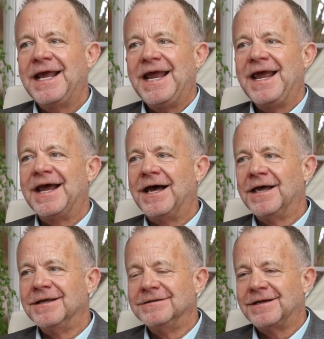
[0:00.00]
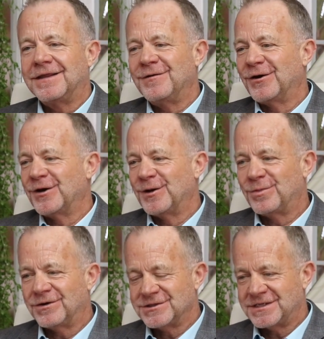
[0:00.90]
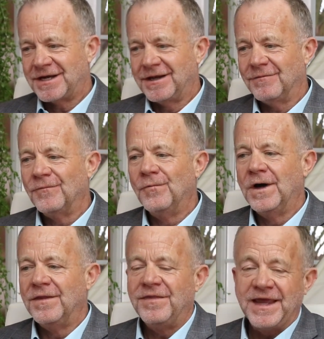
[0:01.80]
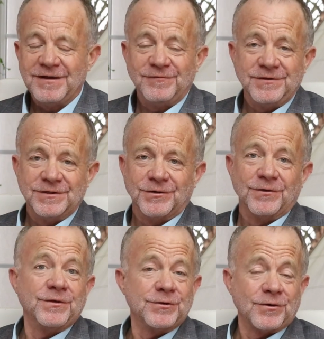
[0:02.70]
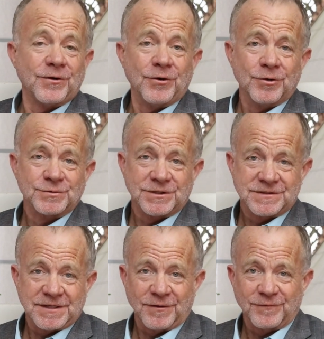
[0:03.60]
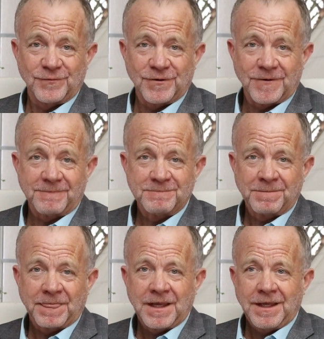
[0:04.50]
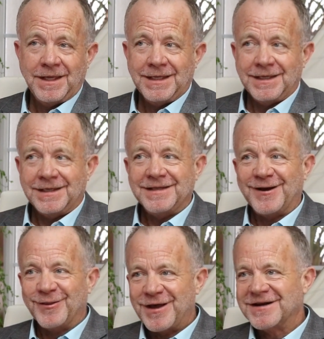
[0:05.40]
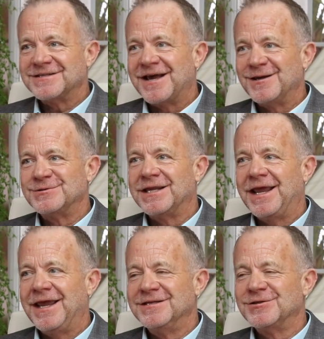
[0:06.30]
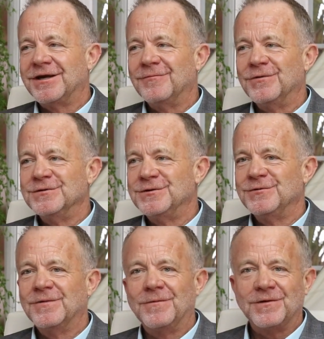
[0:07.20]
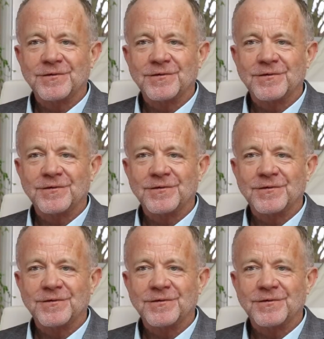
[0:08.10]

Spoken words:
and they're going to present what they feel that your home should sell for. Now, a lot of times an agent will do what we